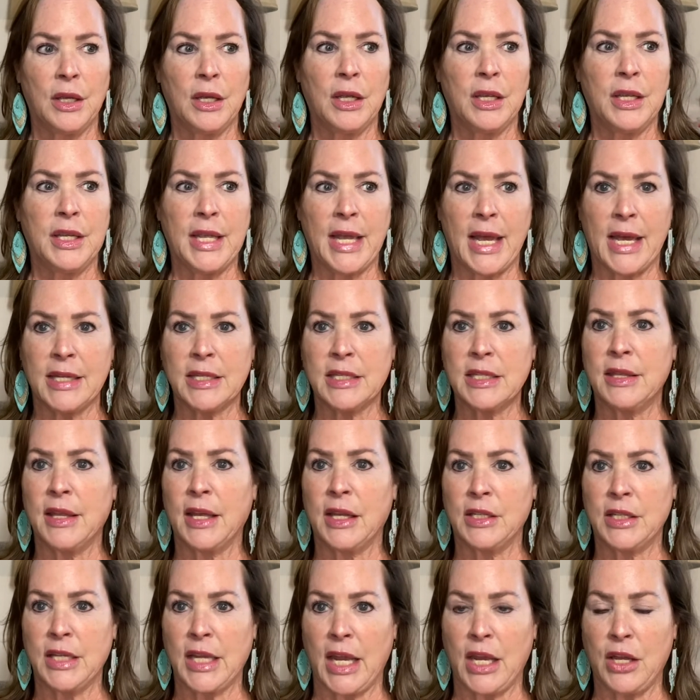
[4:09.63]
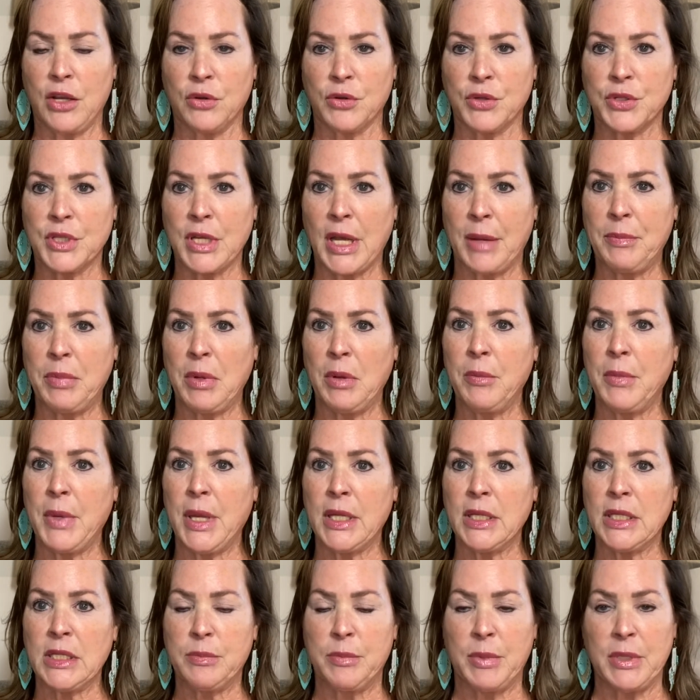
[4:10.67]
yes, then take your
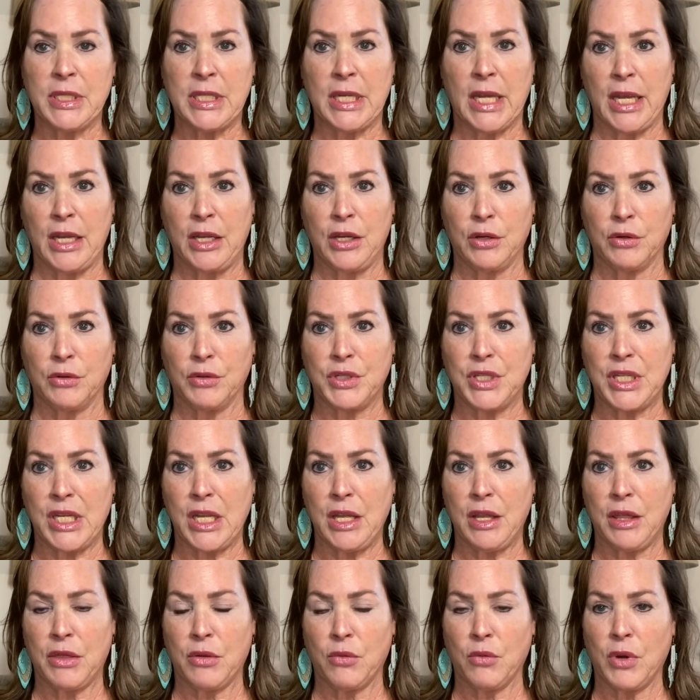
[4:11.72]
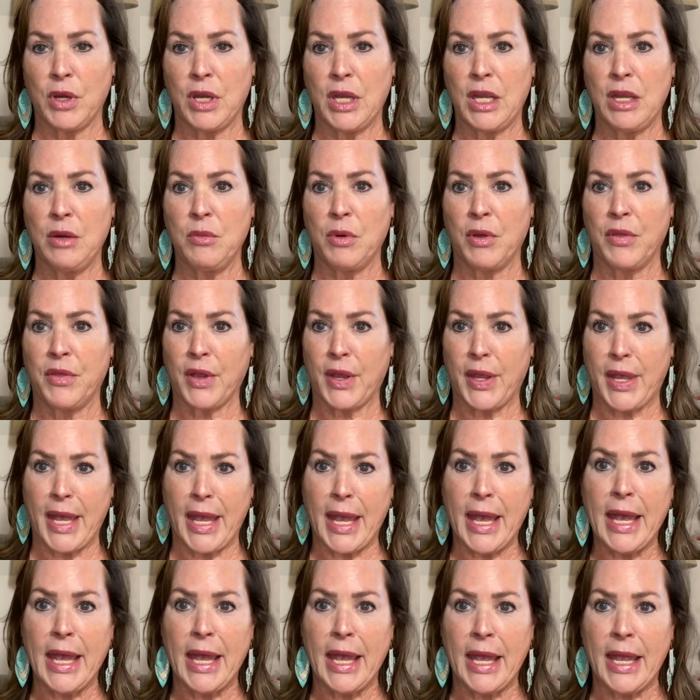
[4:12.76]
supplements, but take your D3 with a
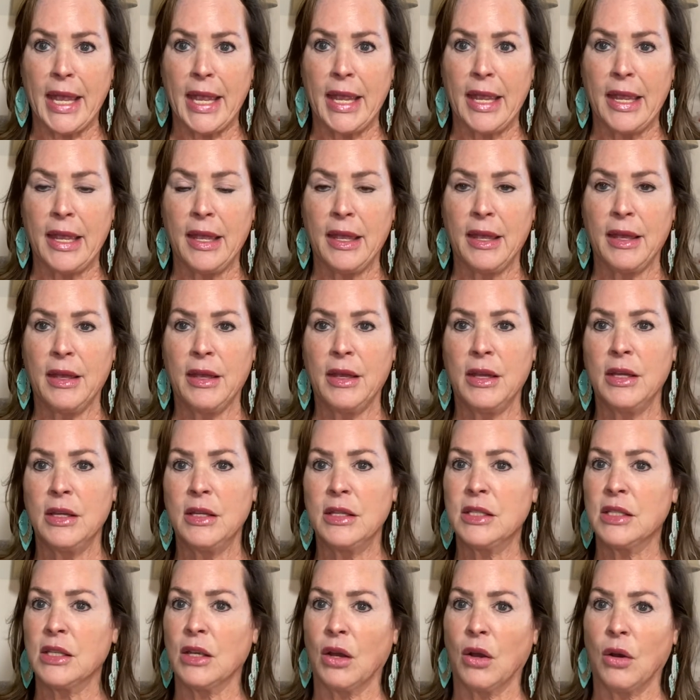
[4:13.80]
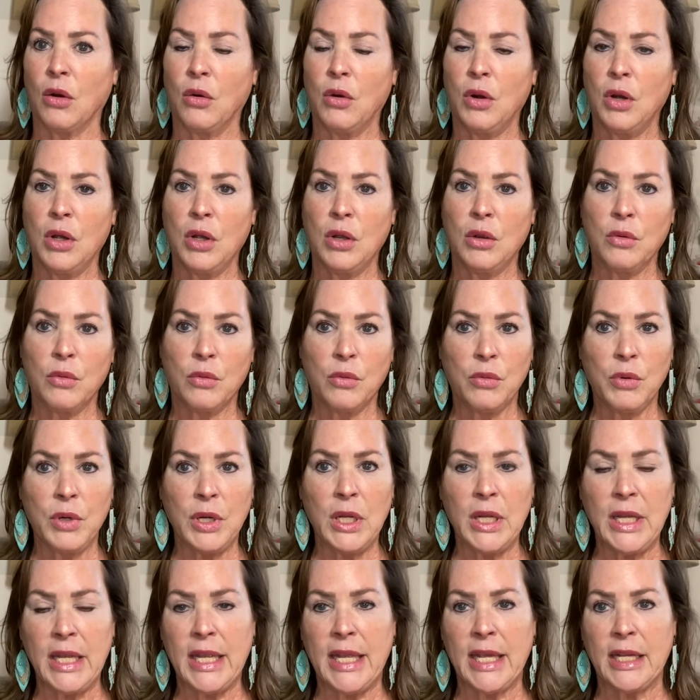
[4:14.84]
K. So
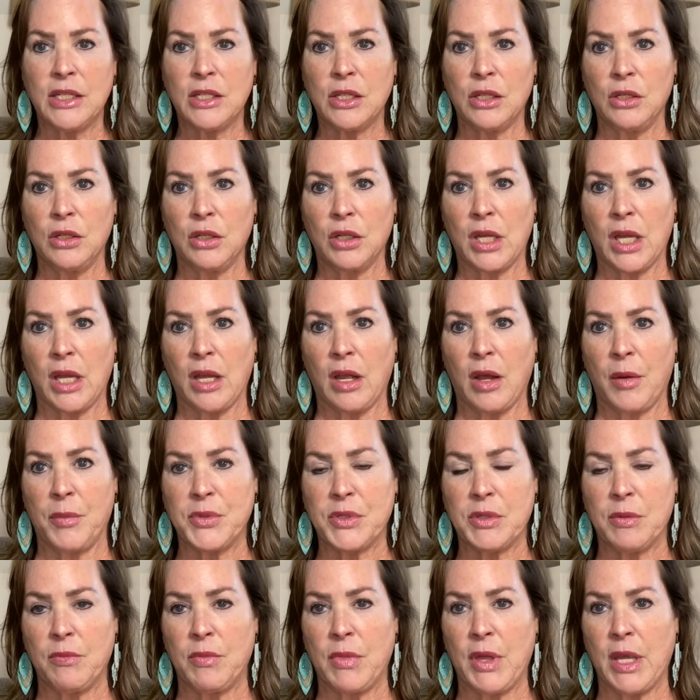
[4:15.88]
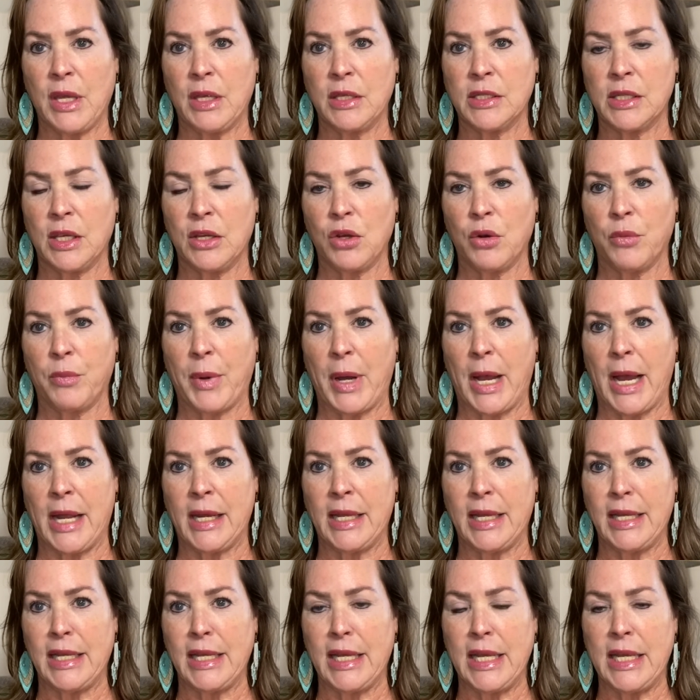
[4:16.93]
really get to looking up some things that your
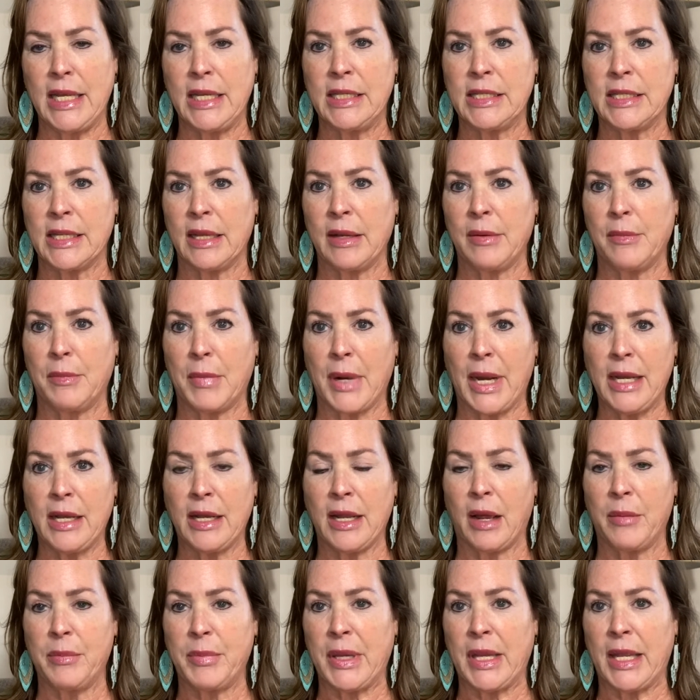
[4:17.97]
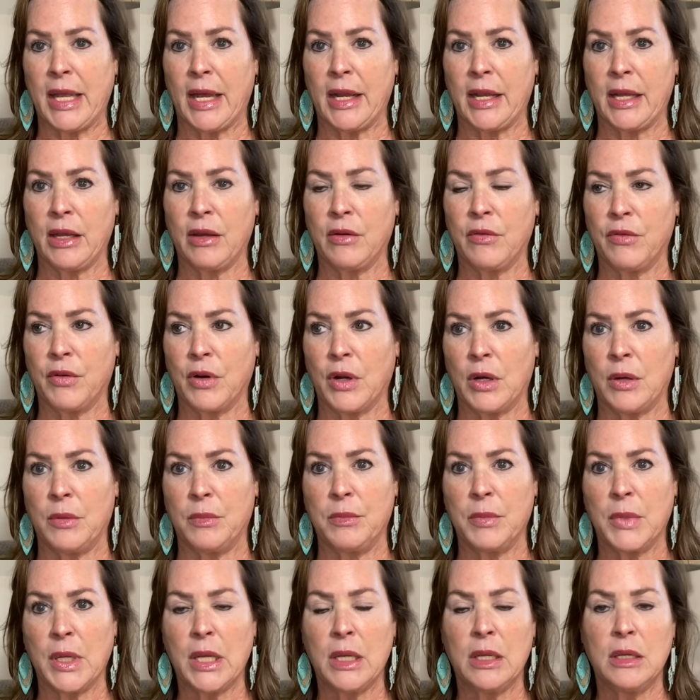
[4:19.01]
body needs that it might not be getting from
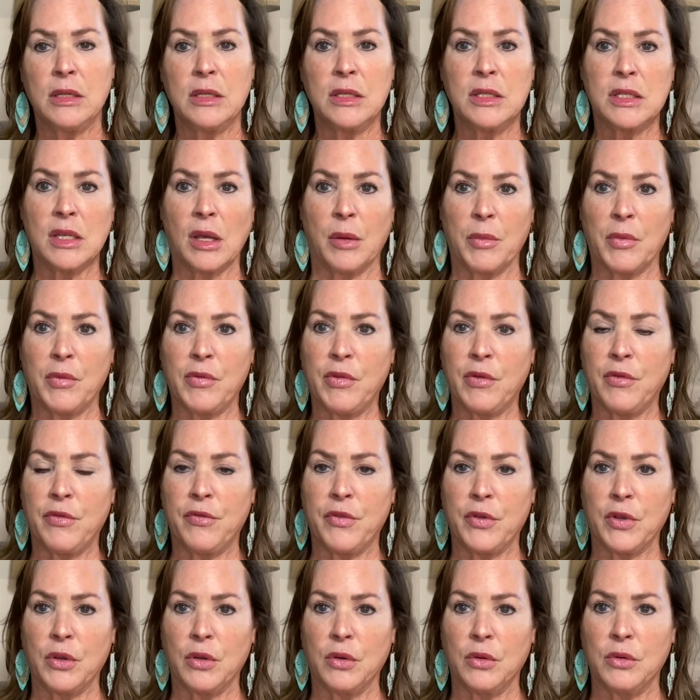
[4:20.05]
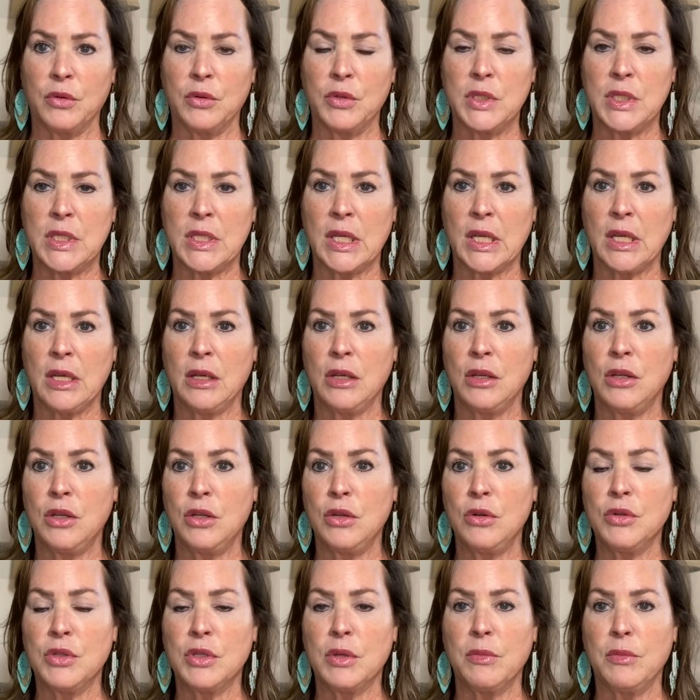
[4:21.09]
some of the foods.
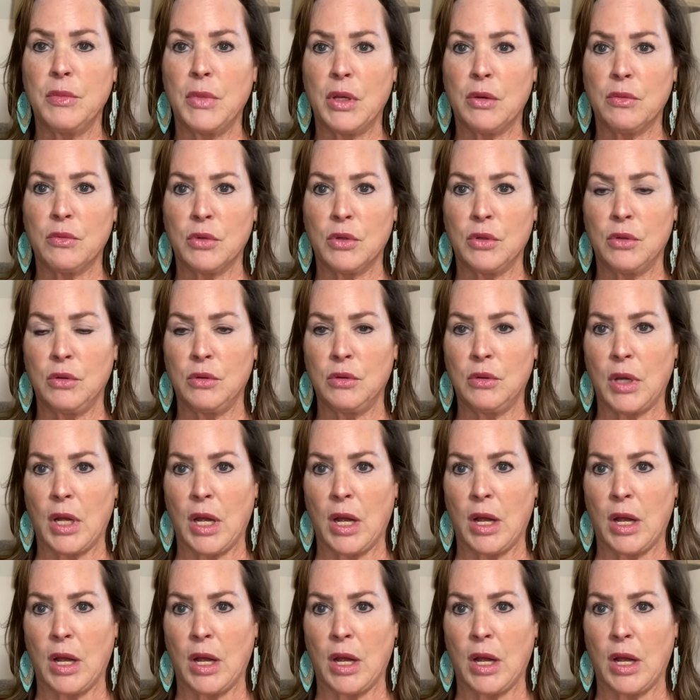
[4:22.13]
Use a mineral